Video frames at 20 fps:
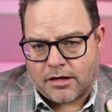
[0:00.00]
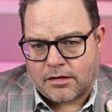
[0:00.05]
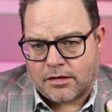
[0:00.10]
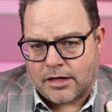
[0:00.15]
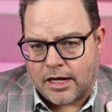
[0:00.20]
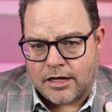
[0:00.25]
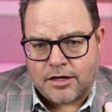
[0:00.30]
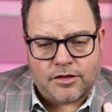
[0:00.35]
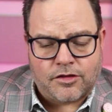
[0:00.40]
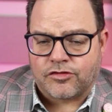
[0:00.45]

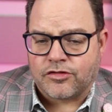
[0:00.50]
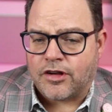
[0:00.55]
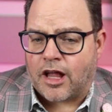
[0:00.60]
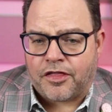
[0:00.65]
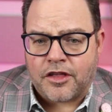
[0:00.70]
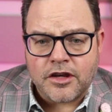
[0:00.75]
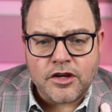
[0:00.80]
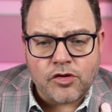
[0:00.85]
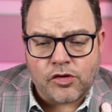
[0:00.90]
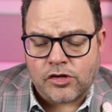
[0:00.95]
And there's
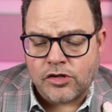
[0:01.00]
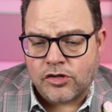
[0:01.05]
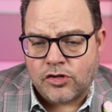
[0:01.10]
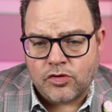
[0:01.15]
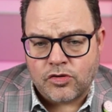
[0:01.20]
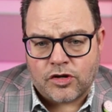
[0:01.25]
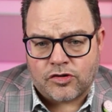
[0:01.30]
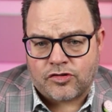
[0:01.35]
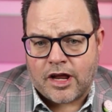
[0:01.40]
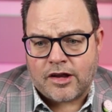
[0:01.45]
nothing you can do
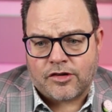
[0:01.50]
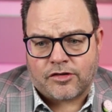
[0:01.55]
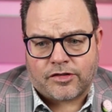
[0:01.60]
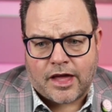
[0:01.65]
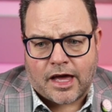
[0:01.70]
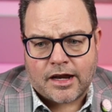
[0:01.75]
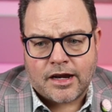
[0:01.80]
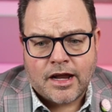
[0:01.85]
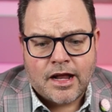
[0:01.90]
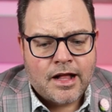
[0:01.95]
to change
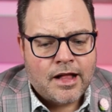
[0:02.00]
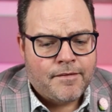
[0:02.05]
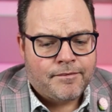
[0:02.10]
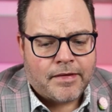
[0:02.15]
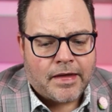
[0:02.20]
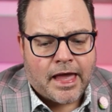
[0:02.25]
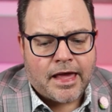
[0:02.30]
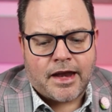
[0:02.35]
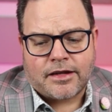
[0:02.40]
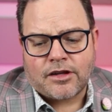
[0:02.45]
that.
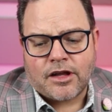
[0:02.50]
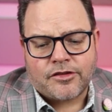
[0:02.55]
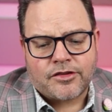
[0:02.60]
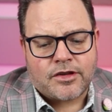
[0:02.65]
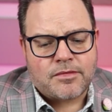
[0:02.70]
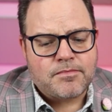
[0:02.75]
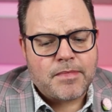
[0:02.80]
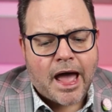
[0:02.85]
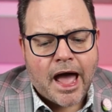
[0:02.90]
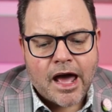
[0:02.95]
And it
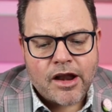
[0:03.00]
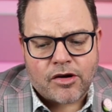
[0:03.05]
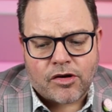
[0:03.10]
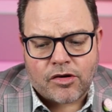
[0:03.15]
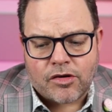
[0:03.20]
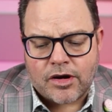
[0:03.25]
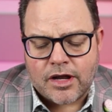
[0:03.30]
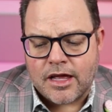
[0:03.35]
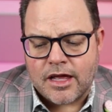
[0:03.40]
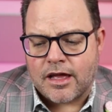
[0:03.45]
doesn't matter
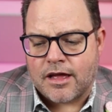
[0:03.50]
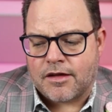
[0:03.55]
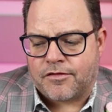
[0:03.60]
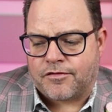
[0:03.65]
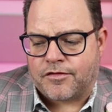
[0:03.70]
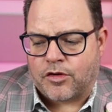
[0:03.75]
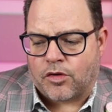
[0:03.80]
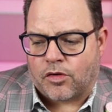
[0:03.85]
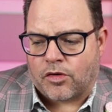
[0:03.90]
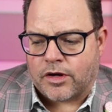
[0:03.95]
if
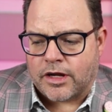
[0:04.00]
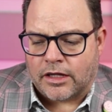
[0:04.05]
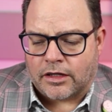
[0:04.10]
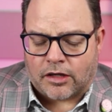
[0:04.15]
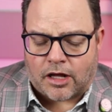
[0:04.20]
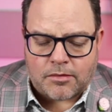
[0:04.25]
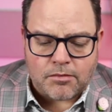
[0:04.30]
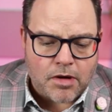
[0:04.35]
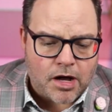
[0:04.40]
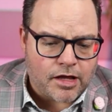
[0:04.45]
you're
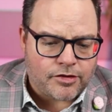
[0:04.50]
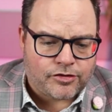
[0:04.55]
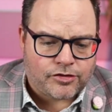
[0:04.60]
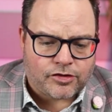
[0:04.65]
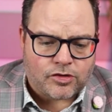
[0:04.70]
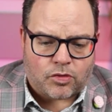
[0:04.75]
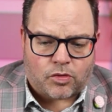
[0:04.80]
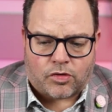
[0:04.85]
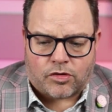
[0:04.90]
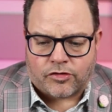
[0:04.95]
Elon Musk
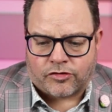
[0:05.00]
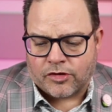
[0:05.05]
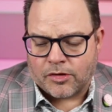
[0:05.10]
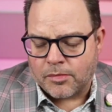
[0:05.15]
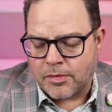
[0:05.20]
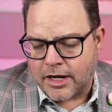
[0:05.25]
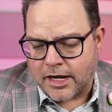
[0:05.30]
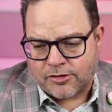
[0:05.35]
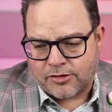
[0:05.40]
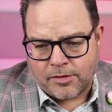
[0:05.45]
or
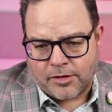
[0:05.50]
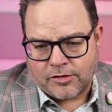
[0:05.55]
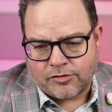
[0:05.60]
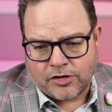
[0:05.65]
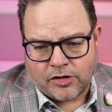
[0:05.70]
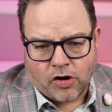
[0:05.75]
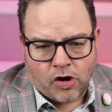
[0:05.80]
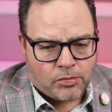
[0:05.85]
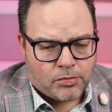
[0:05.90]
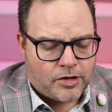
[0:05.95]
somebody experiencing
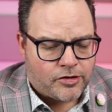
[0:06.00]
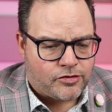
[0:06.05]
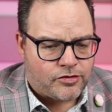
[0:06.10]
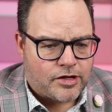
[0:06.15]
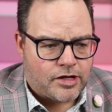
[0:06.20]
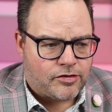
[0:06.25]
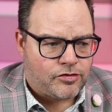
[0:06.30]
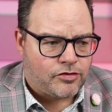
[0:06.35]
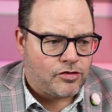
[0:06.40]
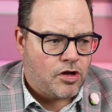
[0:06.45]

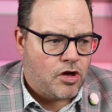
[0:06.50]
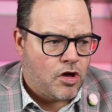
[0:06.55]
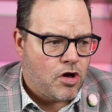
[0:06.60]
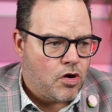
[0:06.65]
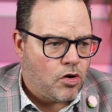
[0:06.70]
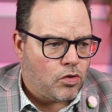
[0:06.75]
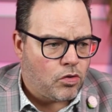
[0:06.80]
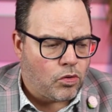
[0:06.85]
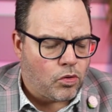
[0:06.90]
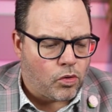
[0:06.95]
homelessness,
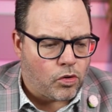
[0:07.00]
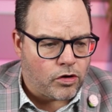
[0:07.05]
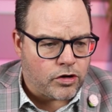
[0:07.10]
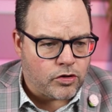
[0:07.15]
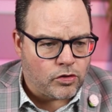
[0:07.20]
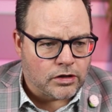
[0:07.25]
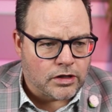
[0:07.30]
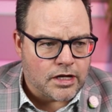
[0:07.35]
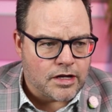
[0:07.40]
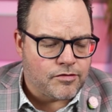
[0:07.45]
or you
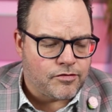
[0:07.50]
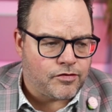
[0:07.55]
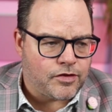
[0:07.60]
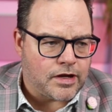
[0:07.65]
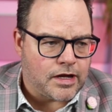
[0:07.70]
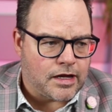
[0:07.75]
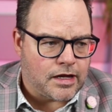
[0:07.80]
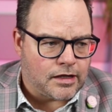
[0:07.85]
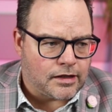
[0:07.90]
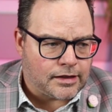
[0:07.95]
live
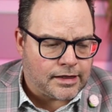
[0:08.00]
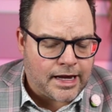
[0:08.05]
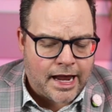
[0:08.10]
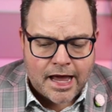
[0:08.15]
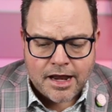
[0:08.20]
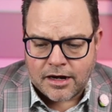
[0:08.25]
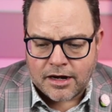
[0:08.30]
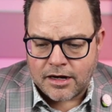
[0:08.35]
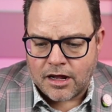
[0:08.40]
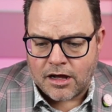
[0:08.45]
in
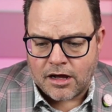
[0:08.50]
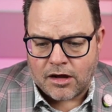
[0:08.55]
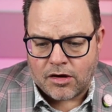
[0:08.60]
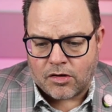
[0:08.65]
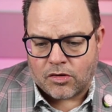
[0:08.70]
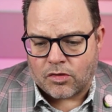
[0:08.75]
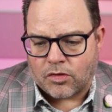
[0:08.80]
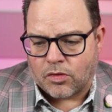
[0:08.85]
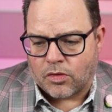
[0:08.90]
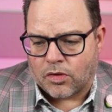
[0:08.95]
Canada
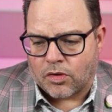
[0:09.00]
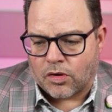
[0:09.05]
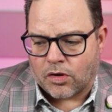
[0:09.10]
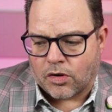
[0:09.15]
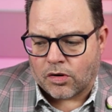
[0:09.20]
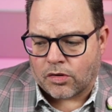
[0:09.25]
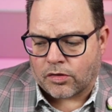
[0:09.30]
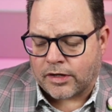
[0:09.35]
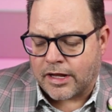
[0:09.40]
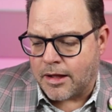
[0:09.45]

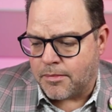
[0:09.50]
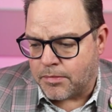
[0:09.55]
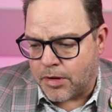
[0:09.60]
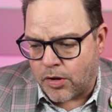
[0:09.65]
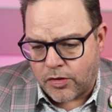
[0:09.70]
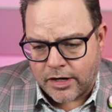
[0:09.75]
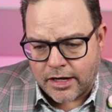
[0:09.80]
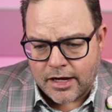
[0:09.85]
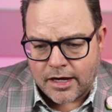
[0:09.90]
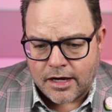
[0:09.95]
or
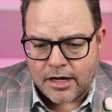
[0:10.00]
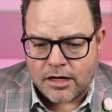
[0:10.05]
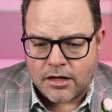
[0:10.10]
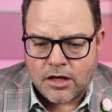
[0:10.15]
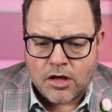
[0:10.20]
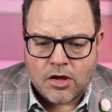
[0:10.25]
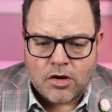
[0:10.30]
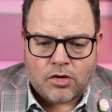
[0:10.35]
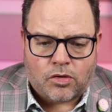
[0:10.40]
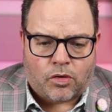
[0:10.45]
Cambodia,
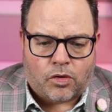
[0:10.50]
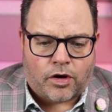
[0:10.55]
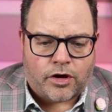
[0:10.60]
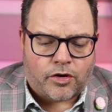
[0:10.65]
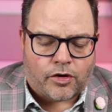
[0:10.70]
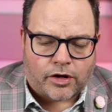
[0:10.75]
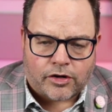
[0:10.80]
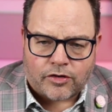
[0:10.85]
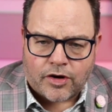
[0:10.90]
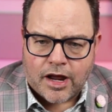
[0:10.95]
or you're
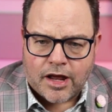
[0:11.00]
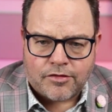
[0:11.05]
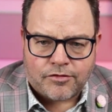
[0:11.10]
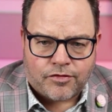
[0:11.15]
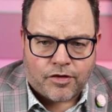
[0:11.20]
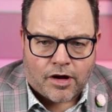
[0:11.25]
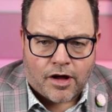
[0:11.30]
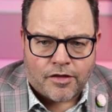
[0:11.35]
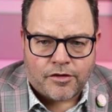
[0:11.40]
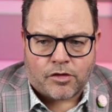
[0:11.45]
a
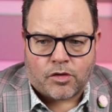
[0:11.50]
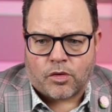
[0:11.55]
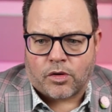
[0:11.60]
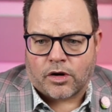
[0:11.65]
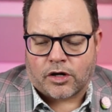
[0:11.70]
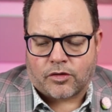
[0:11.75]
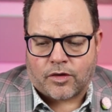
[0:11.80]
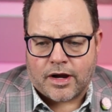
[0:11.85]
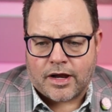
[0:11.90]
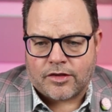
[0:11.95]
grandfather or a
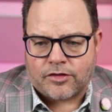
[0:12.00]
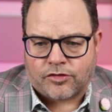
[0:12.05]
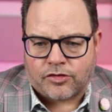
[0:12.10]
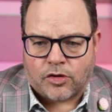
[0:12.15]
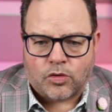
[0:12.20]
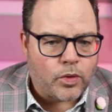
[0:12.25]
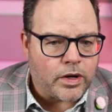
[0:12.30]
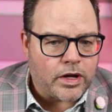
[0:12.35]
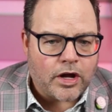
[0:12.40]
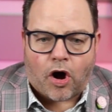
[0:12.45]
grandson.
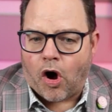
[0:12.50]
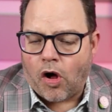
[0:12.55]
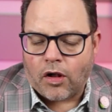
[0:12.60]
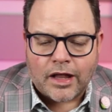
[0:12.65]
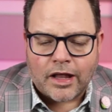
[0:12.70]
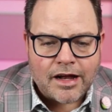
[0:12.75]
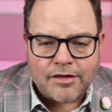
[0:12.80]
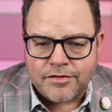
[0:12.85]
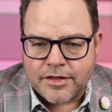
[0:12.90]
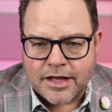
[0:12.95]
We all
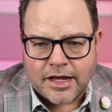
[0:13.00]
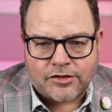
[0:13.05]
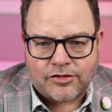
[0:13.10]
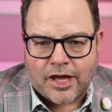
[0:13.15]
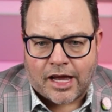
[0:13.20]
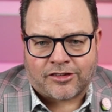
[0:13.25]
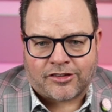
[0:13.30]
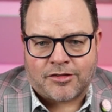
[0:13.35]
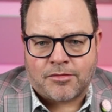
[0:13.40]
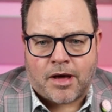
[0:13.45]
have the
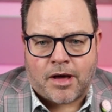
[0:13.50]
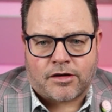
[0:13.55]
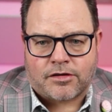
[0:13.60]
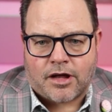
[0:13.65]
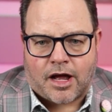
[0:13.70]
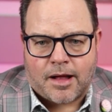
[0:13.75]
exact same amount of time.